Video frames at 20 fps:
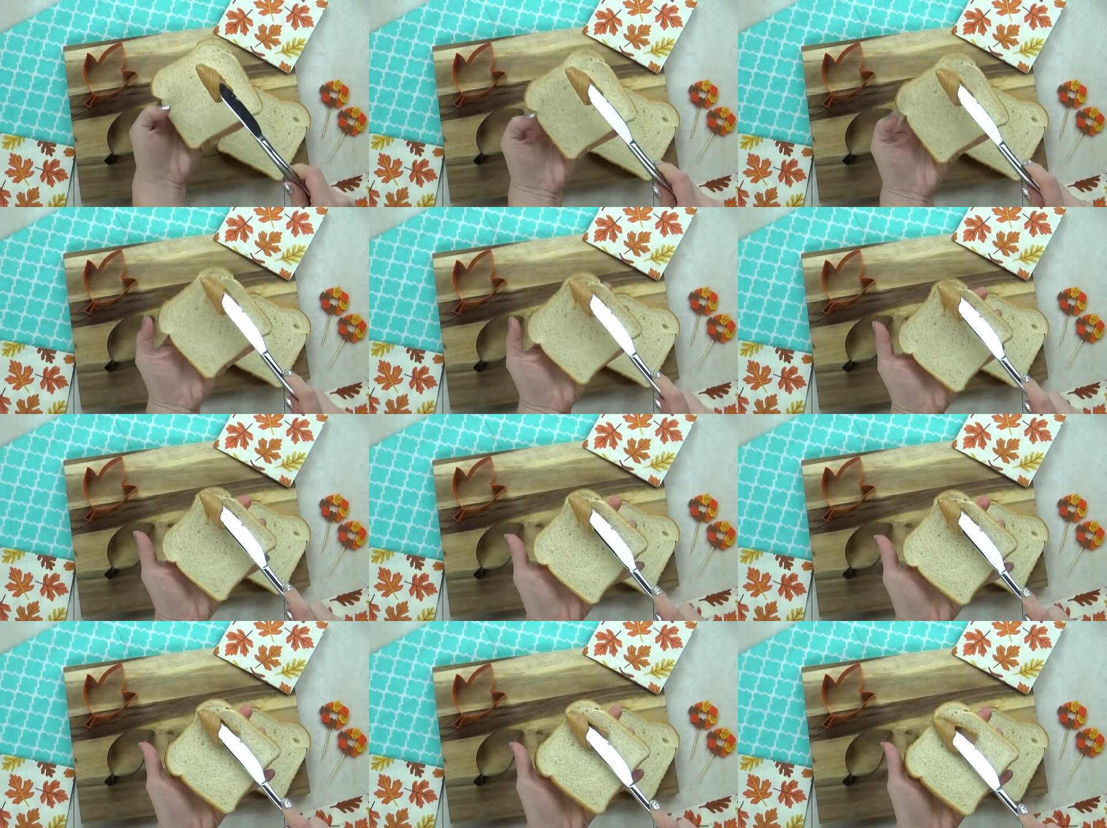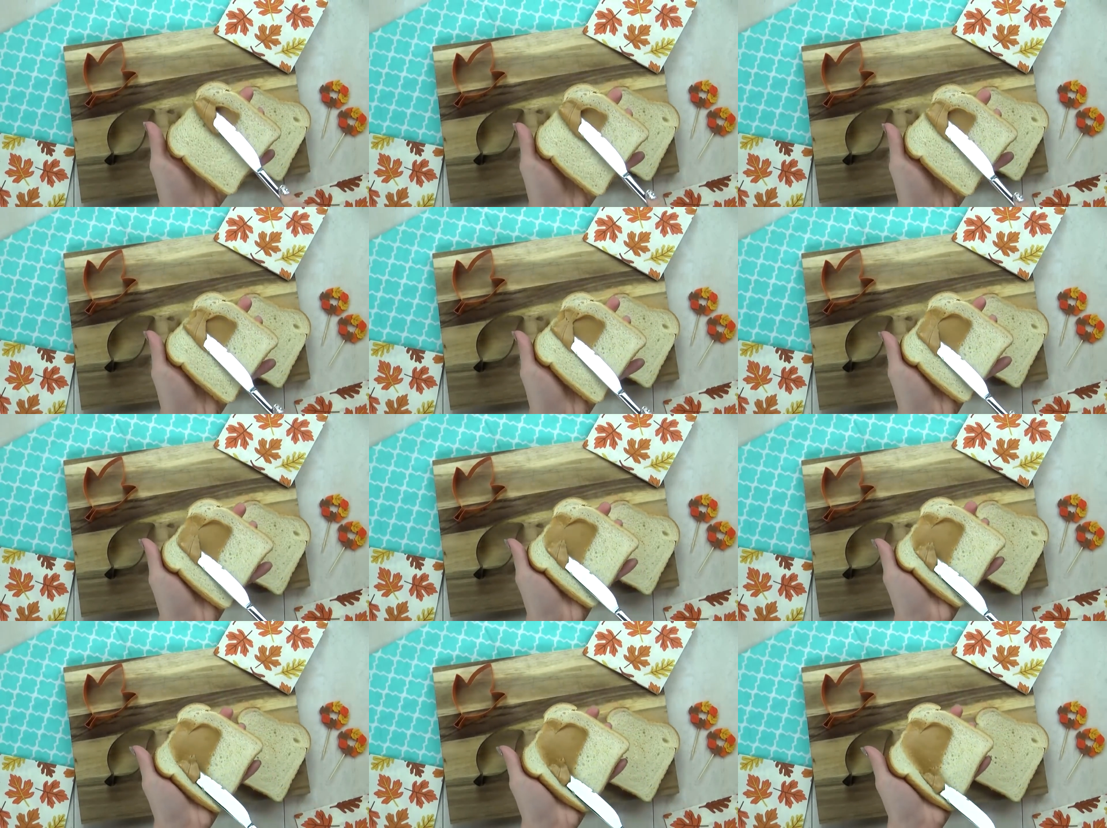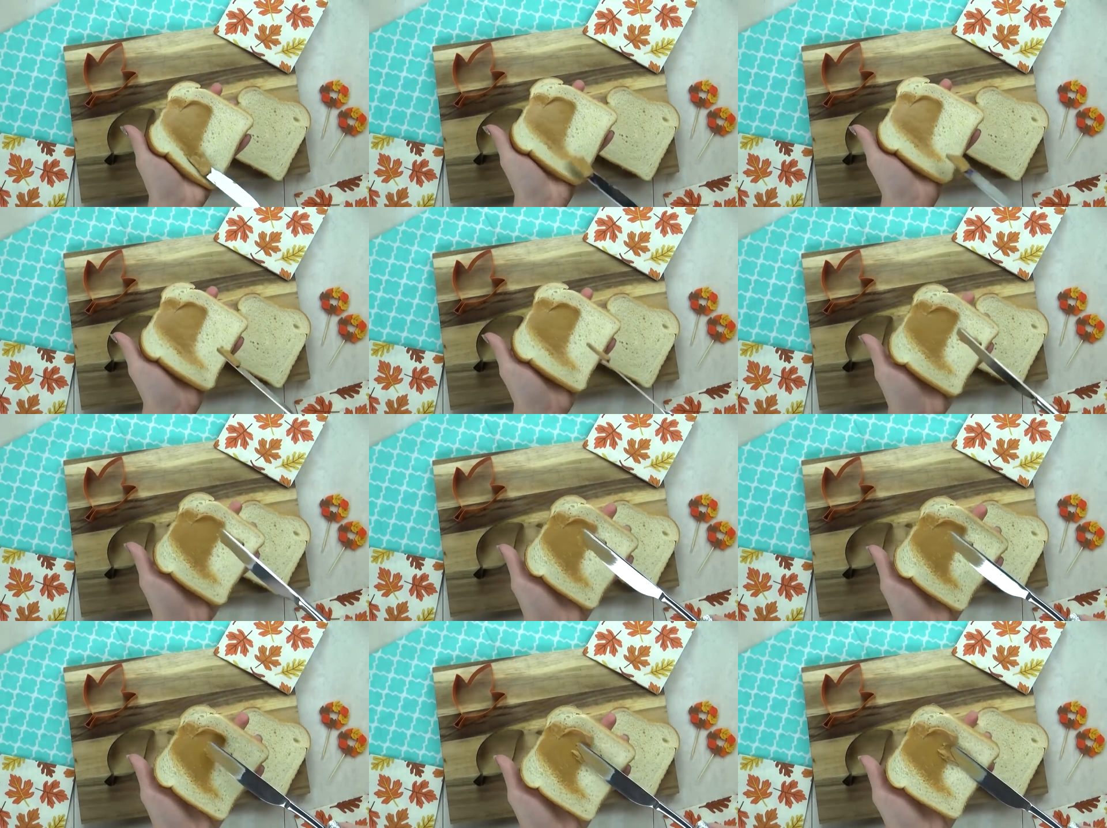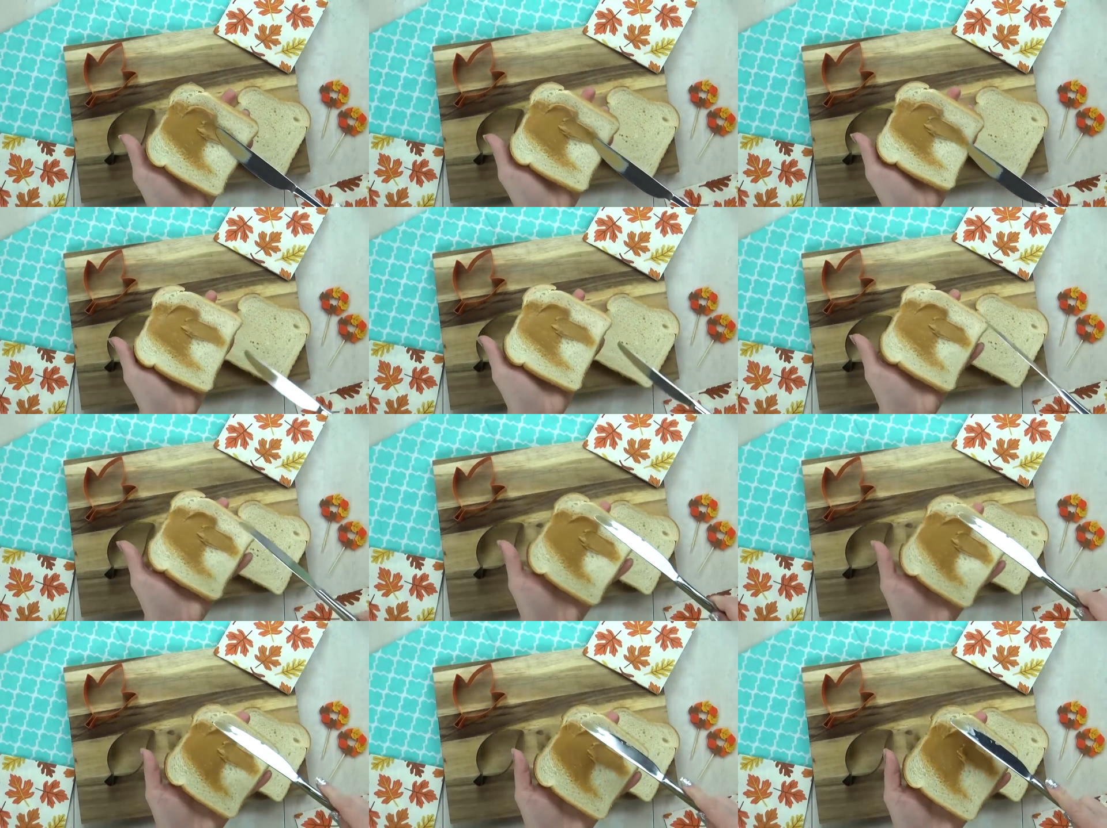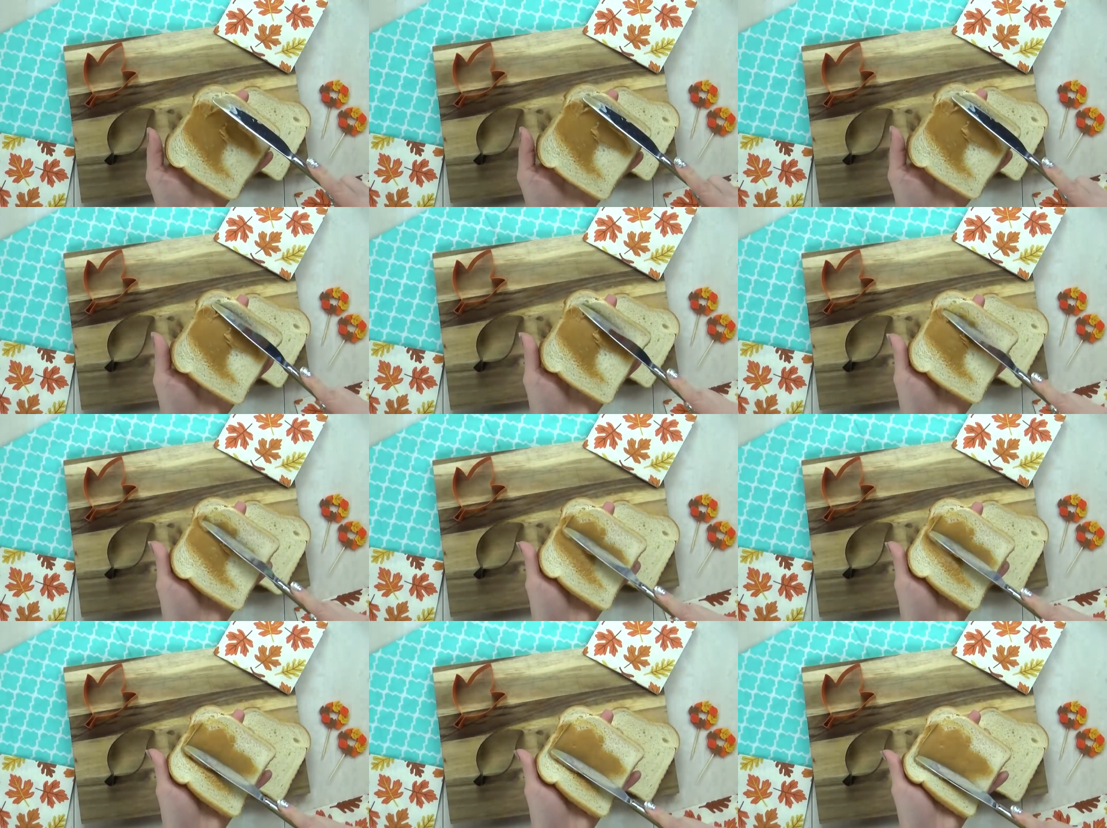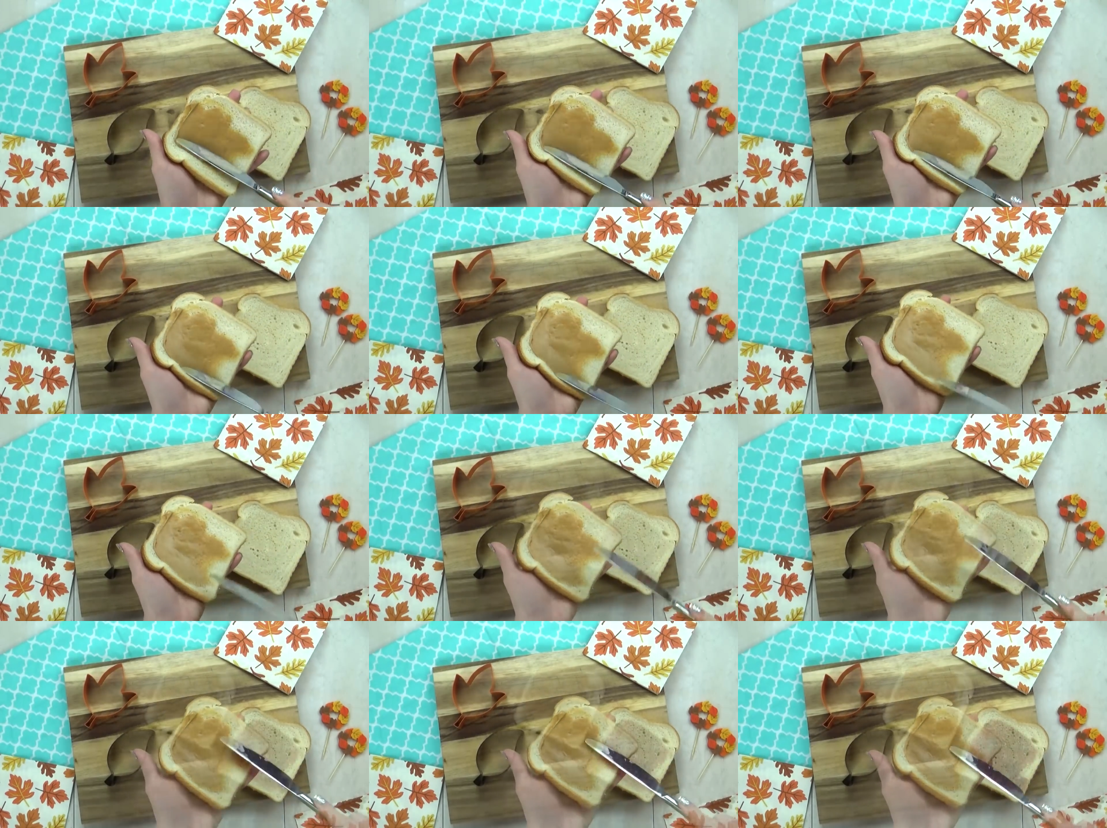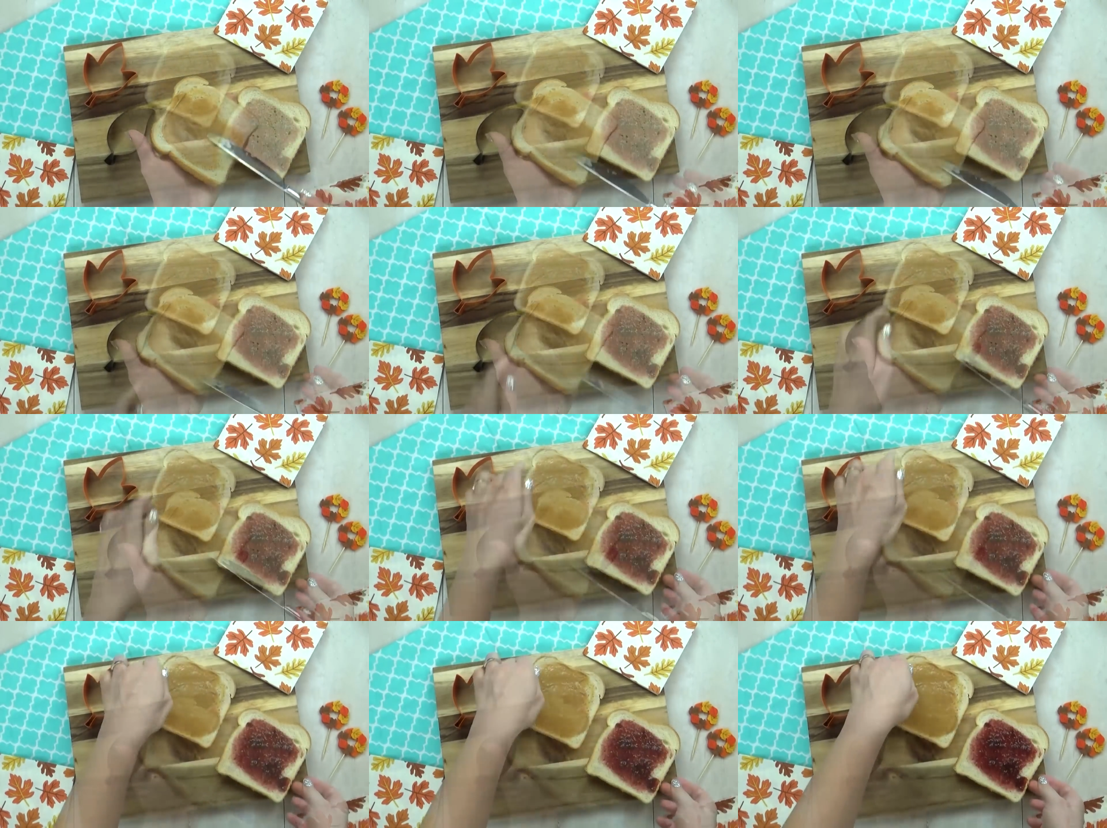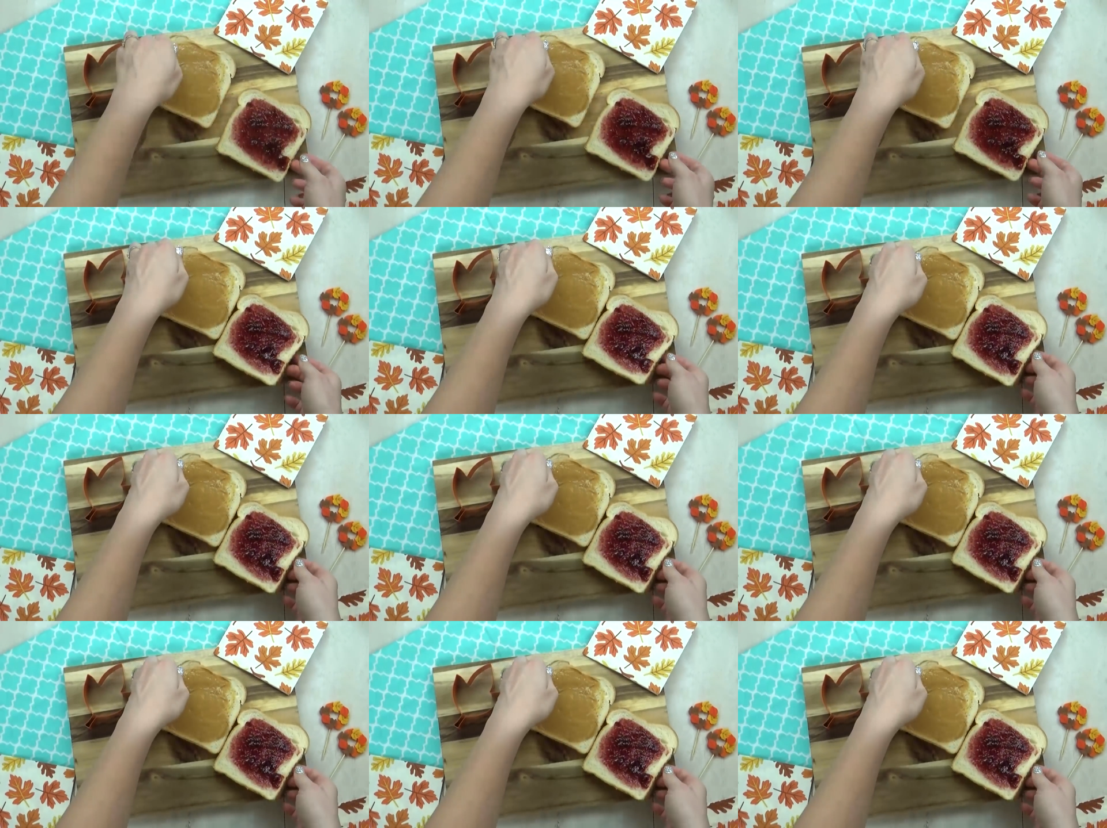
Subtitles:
No face is visible, so there are no lips to read.